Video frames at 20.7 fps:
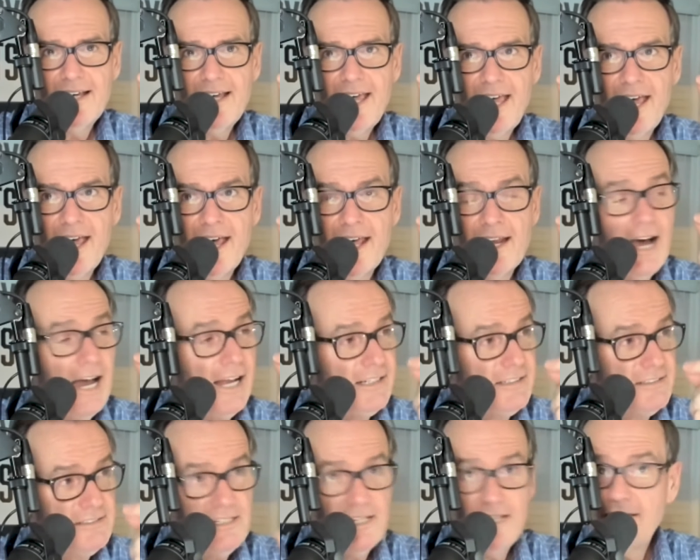And I
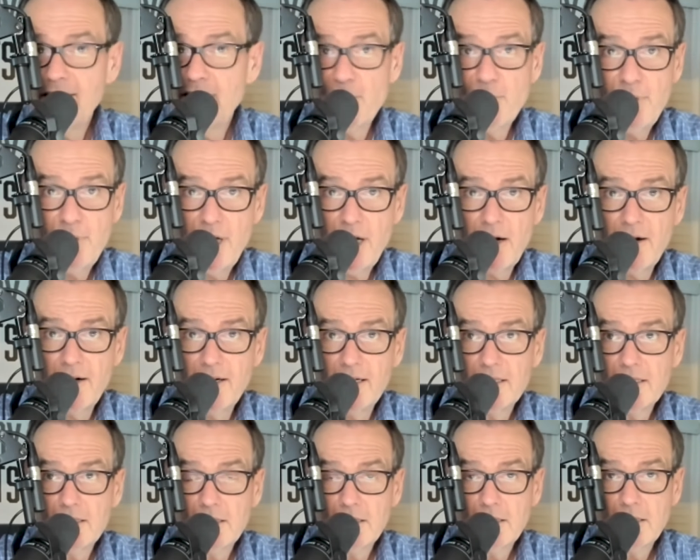did compare it
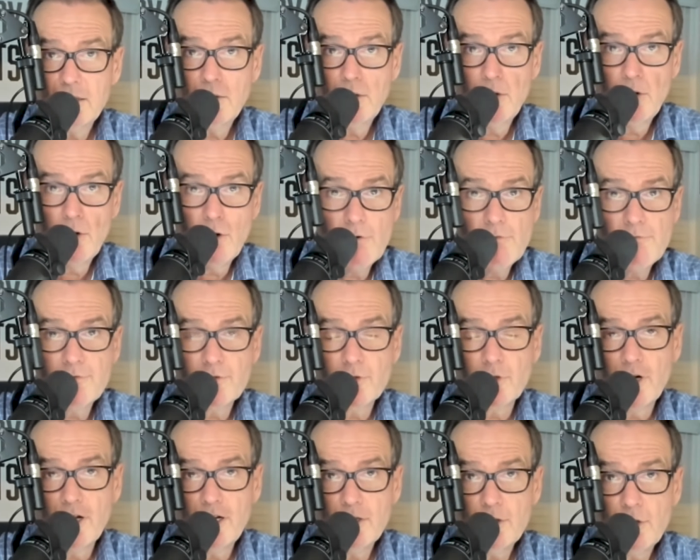
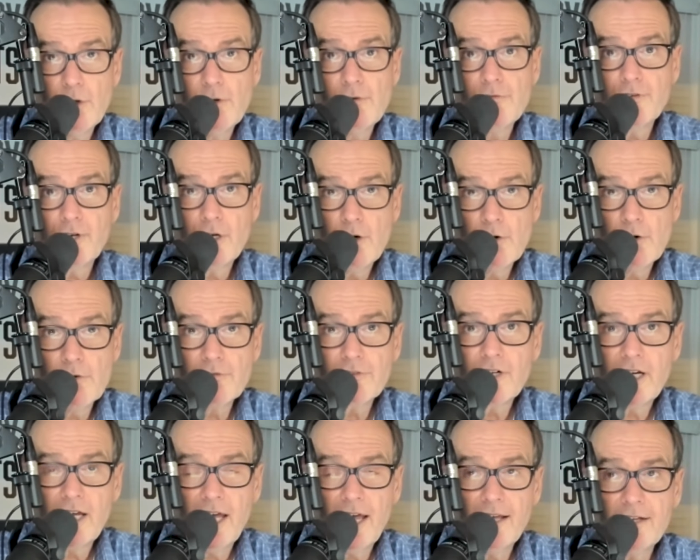over and over and over
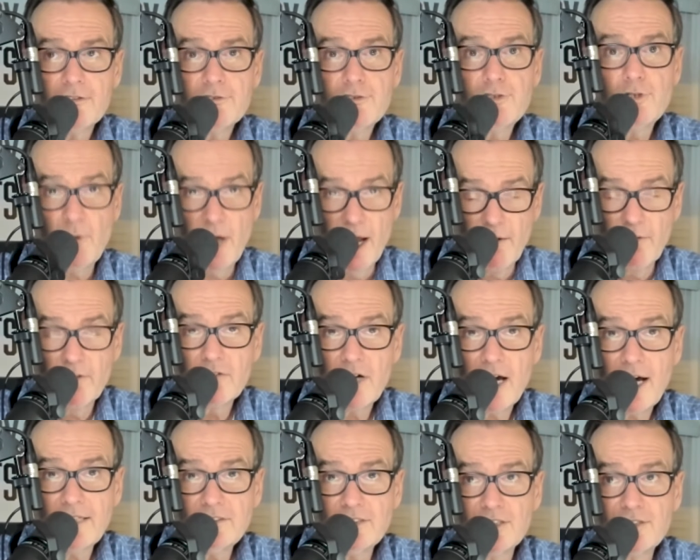again to Aaron
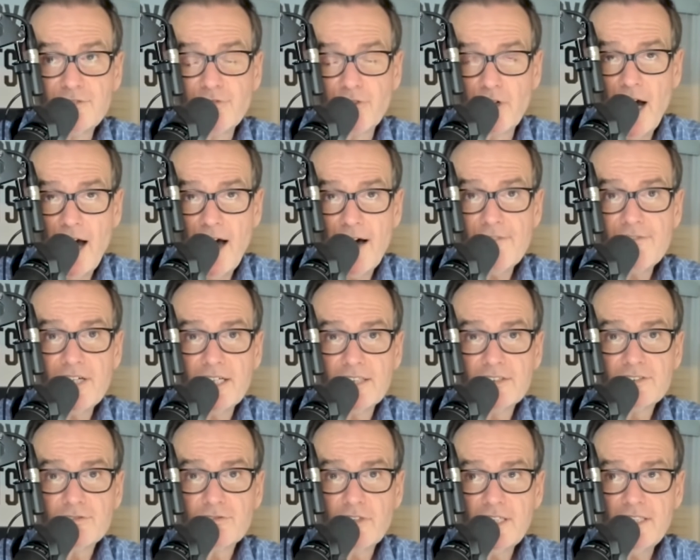Rodgers for
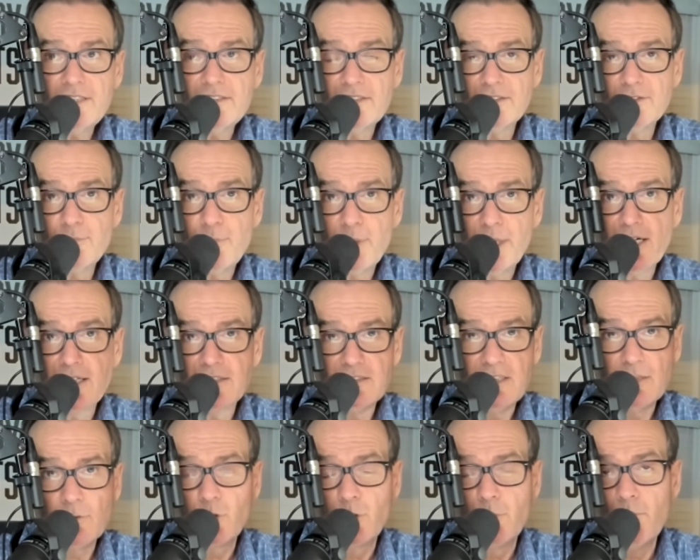obvious reasons, because
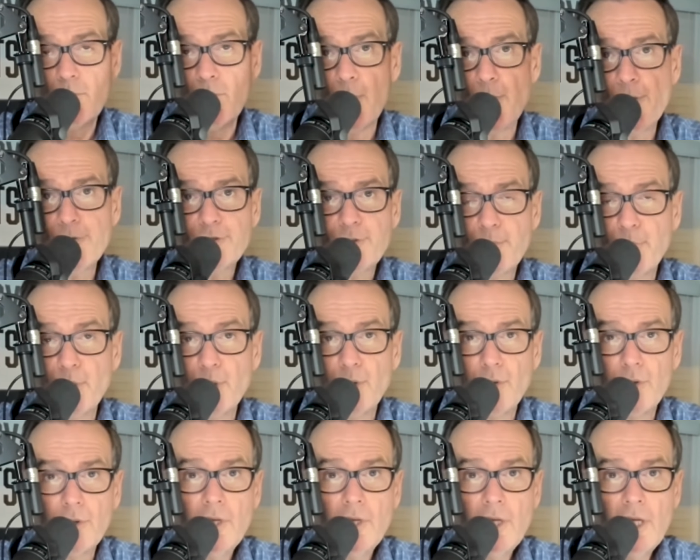there were
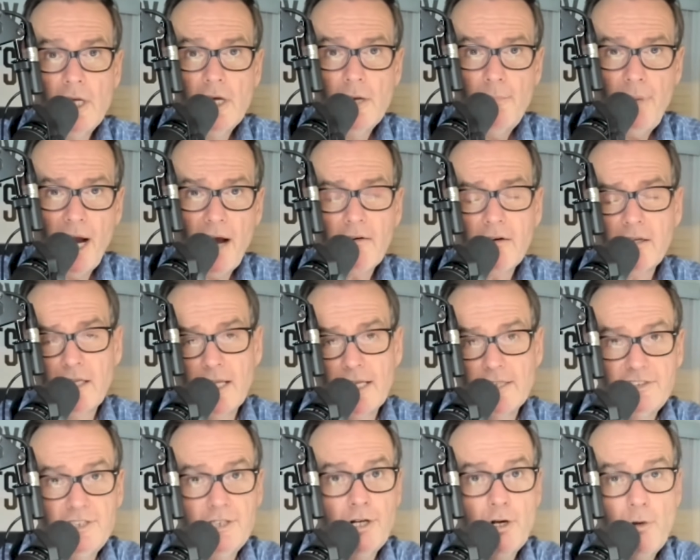multiple
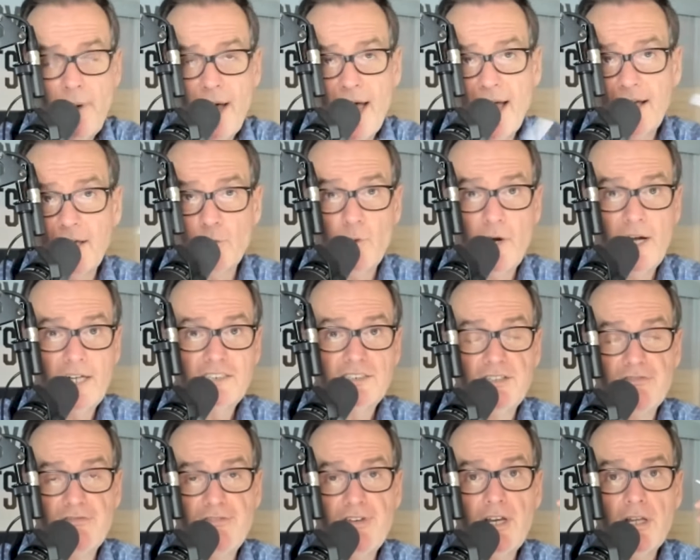parallels. You can go back and watch
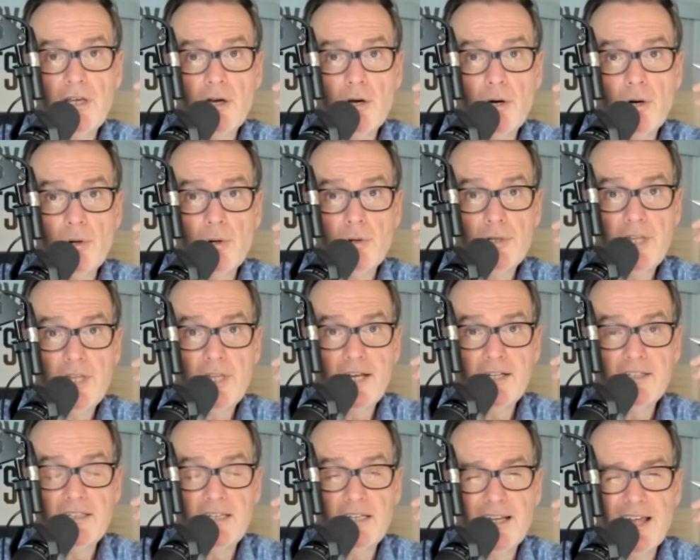the video that I
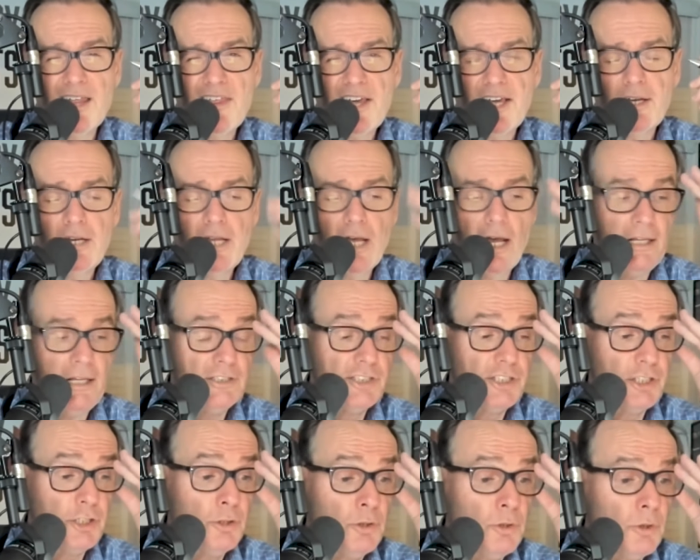did, I think in
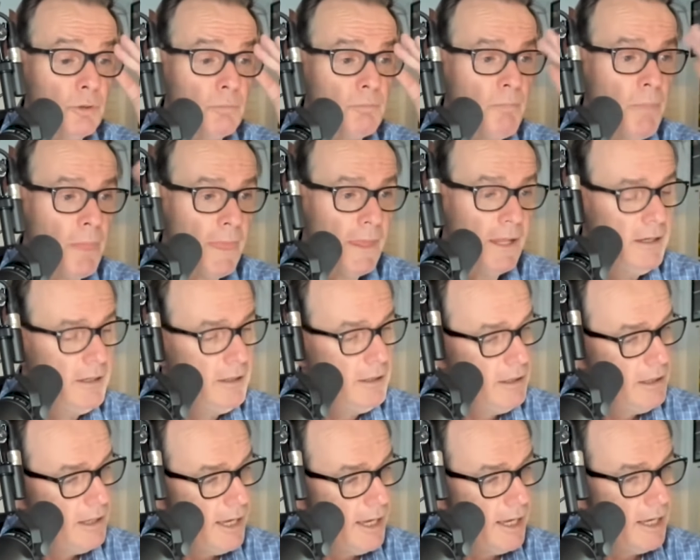June,
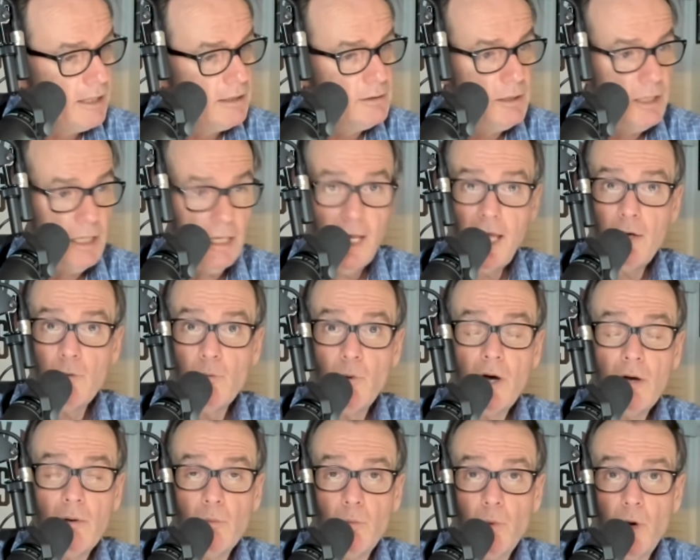and hey,
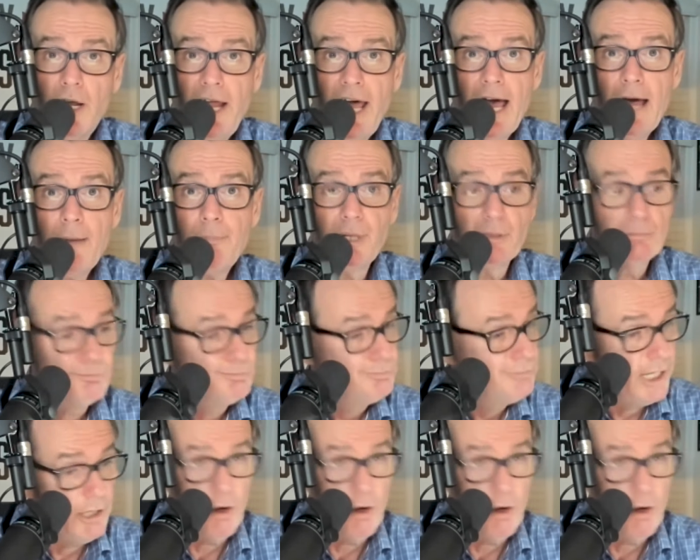what happened? It